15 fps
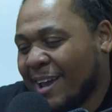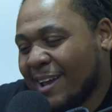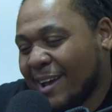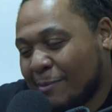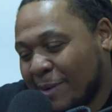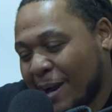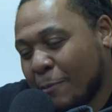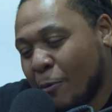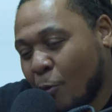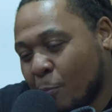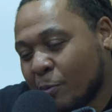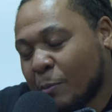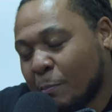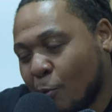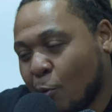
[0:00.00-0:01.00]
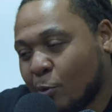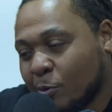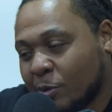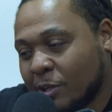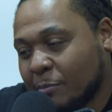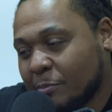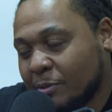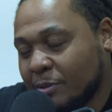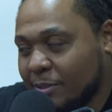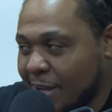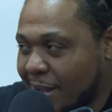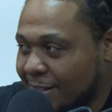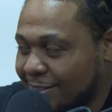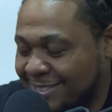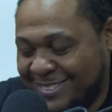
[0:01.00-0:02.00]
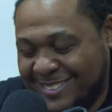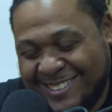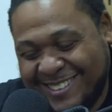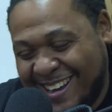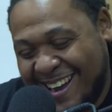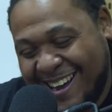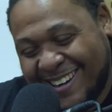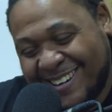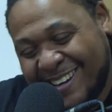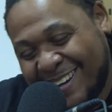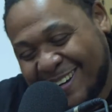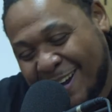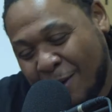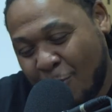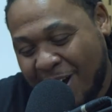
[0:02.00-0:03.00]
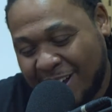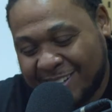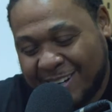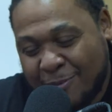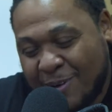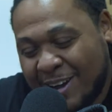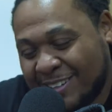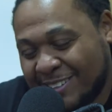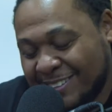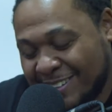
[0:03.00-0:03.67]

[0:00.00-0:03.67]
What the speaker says: I might open a porno company. Nah, I'm wilding.